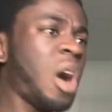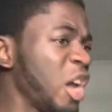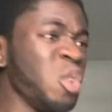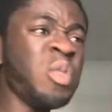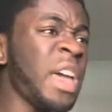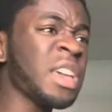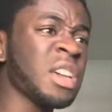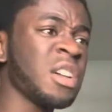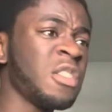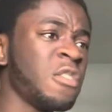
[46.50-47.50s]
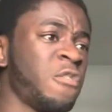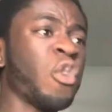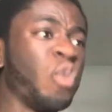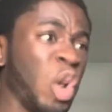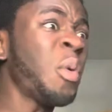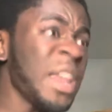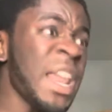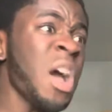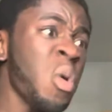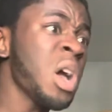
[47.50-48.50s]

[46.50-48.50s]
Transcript: Are you like, for real right now?